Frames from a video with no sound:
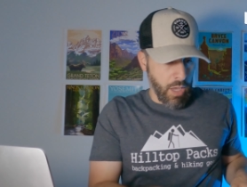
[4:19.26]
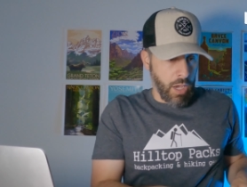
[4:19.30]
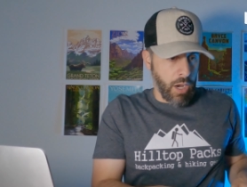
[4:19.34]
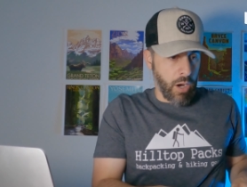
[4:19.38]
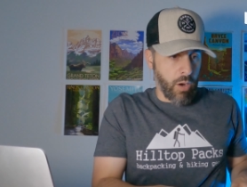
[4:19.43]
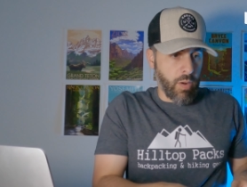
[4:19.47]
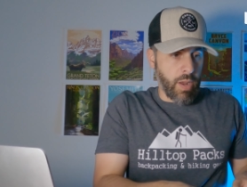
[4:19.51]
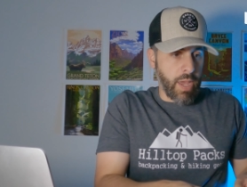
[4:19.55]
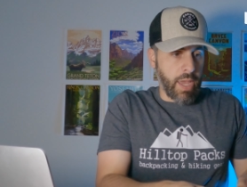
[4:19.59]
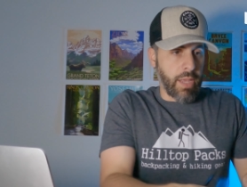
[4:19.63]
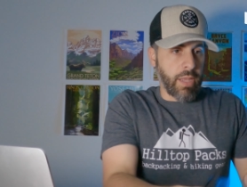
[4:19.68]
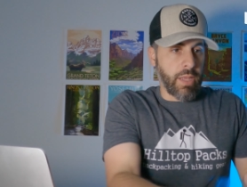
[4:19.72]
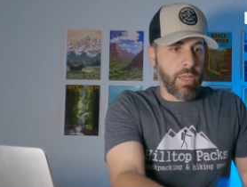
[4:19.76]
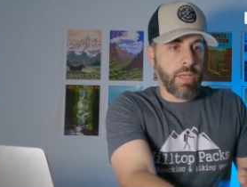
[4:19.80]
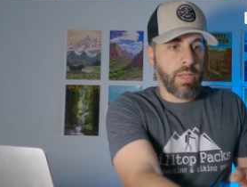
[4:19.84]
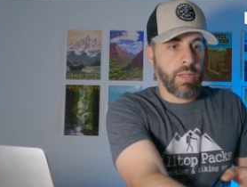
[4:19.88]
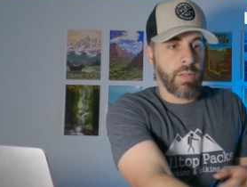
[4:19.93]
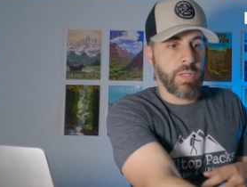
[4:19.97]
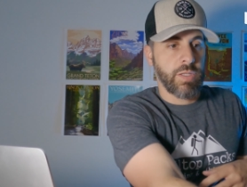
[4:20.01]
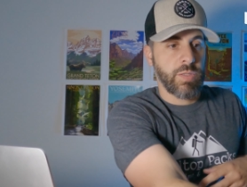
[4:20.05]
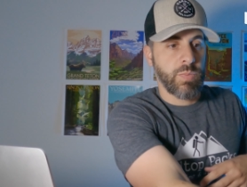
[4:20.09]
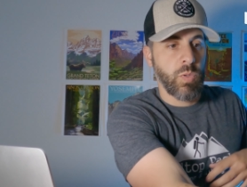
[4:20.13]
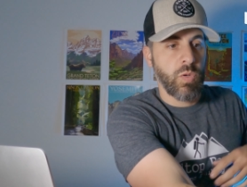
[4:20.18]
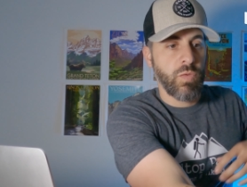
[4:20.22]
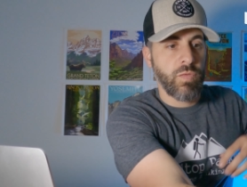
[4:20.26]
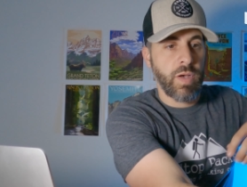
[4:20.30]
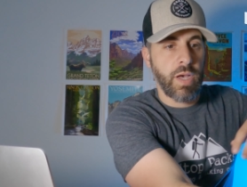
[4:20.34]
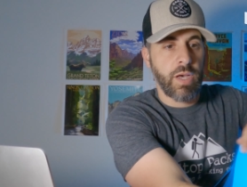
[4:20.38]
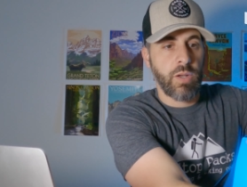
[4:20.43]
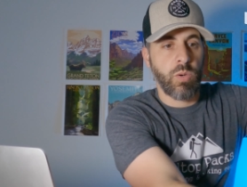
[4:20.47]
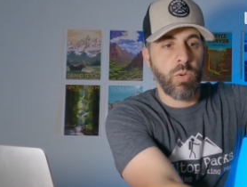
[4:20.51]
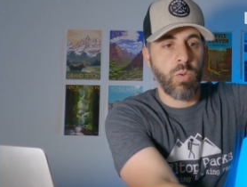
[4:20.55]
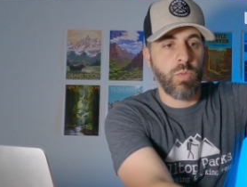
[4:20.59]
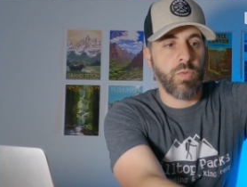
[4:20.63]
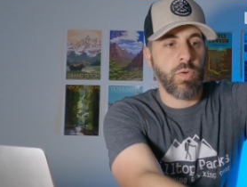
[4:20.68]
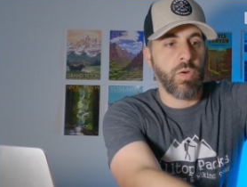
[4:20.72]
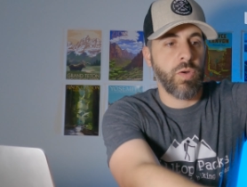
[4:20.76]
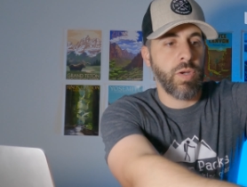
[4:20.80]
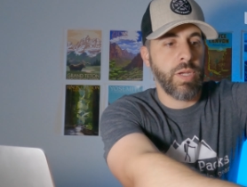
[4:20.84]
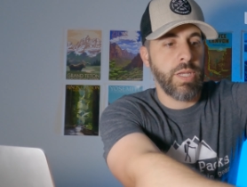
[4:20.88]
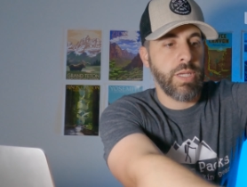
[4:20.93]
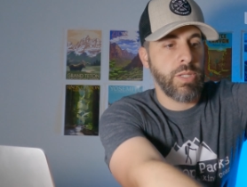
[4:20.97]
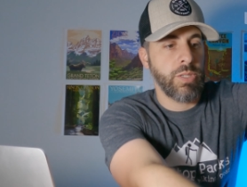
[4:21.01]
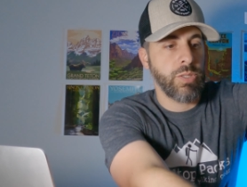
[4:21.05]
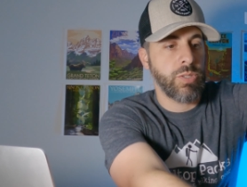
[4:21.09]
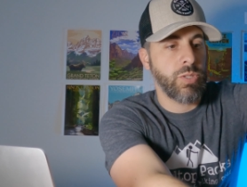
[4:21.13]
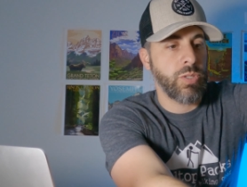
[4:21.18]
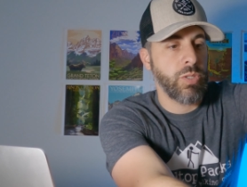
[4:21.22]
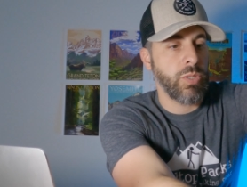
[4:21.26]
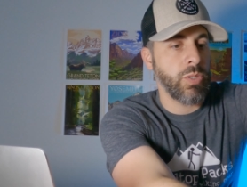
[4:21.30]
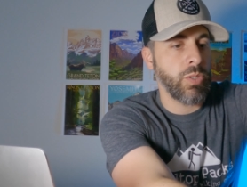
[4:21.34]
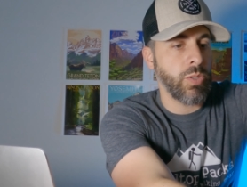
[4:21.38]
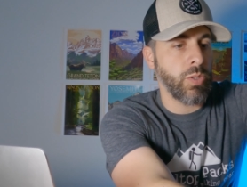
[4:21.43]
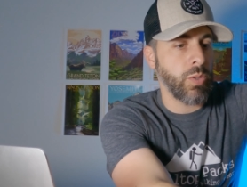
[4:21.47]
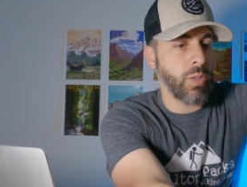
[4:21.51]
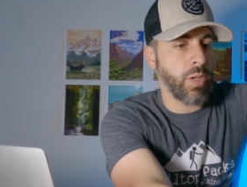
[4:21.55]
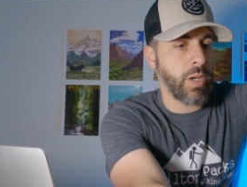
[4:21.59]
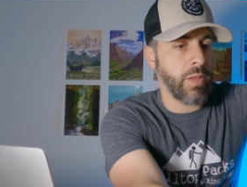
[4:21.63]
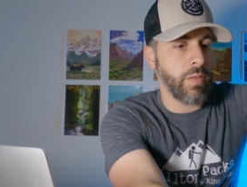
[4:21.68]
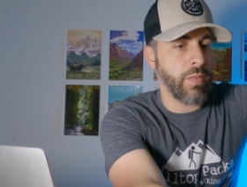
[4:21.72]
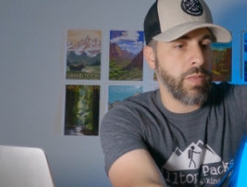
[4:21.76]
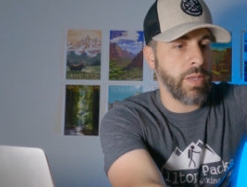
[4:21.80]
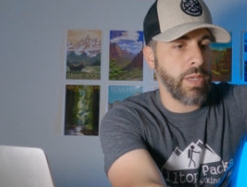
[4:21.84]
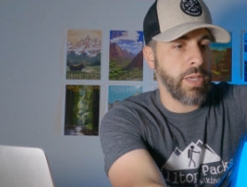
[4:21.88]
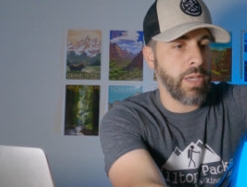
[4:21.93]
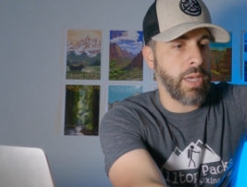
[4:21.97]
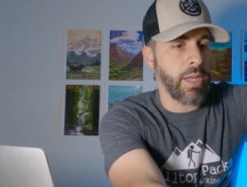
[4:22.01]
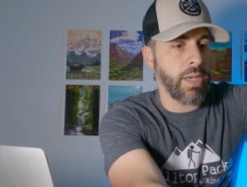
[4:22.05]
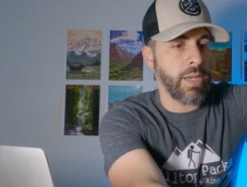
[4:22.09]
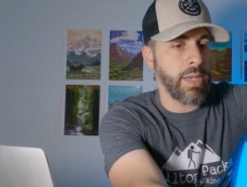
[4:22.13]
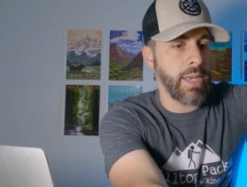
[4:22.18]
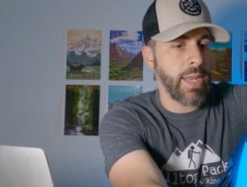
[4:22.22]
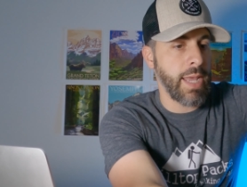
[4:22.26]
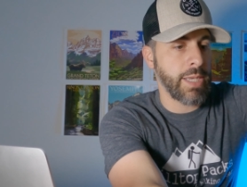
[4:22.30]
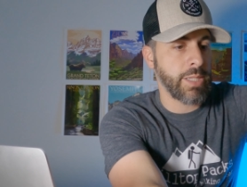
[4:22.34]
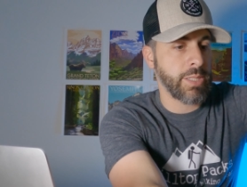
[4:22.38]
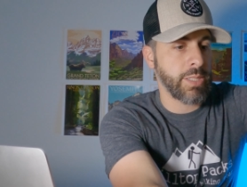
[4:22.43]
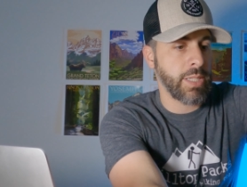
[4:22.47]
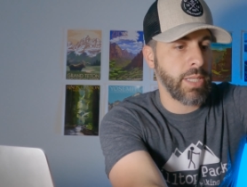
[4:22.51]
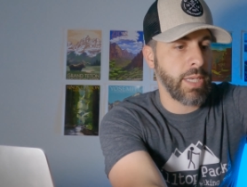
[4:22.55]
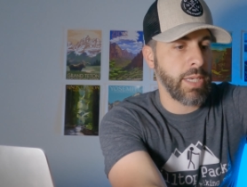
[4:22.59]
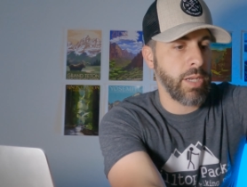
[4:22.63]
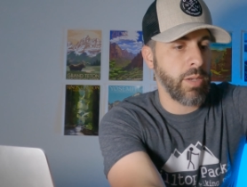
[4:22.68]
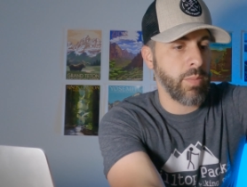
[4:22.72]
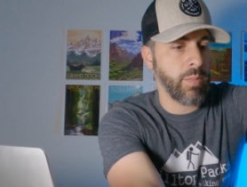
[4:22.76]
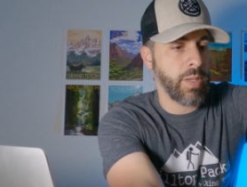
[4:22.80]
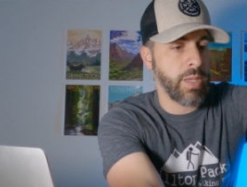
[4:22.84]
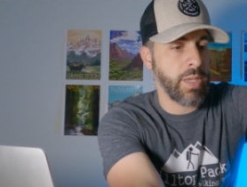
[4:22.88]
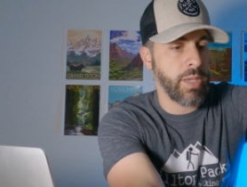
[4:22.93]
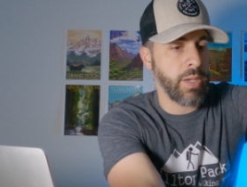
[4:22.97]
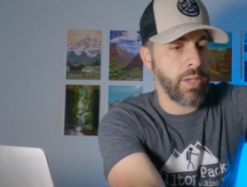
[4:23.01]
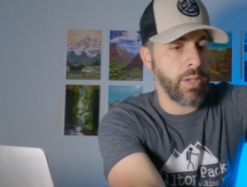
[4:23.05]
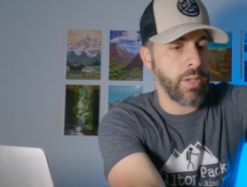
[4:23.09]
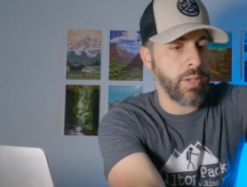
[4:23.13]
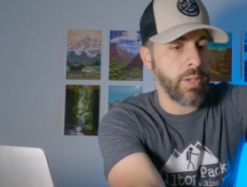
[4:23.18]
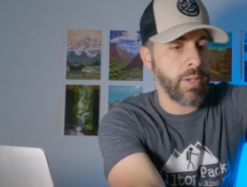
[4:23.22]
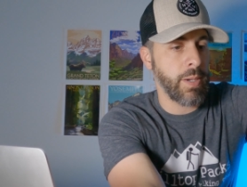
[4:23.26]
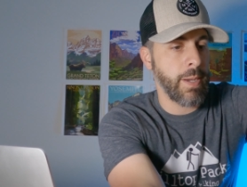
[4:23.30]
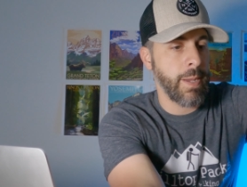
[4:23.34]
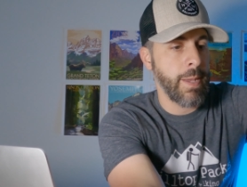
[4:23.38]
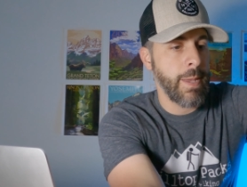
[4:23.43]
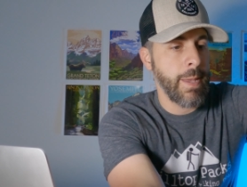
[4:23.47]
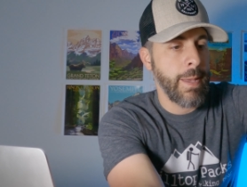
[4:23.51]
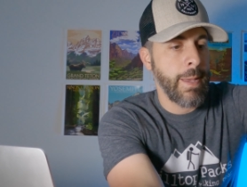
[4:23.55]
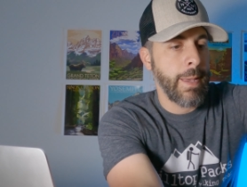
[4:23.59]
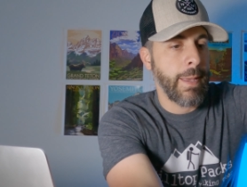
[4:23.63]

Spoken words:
All right, let's move on over into the next item here.